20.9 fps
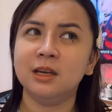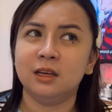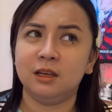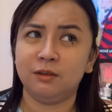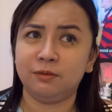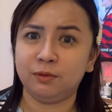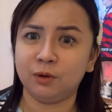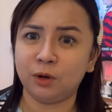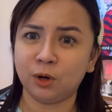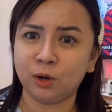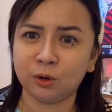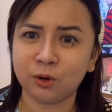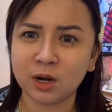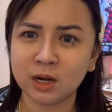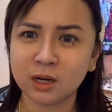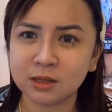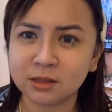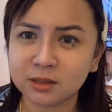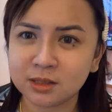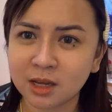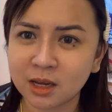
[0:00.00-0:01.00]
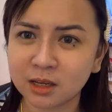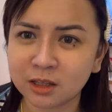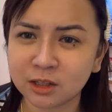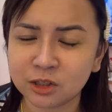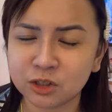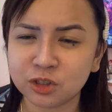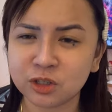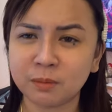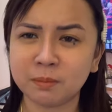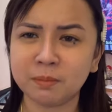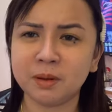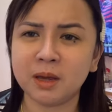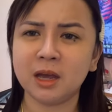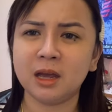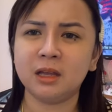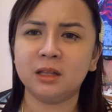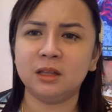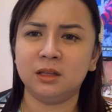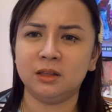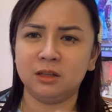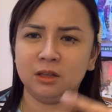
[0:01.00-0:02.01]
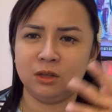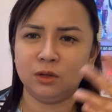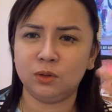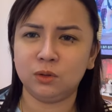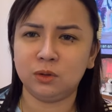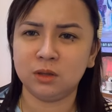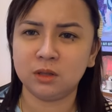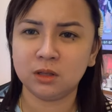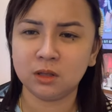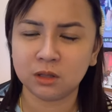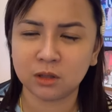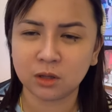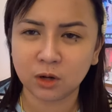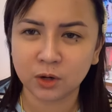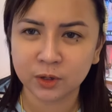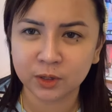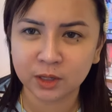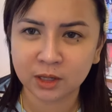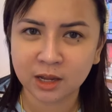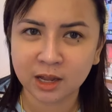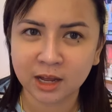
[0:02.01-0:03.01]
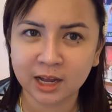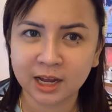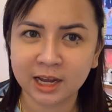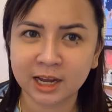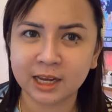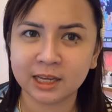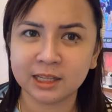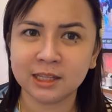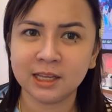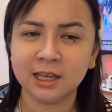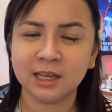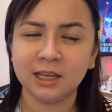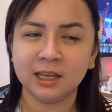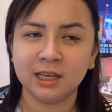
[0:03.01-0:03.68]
If you're already staying in Japan and then you did it online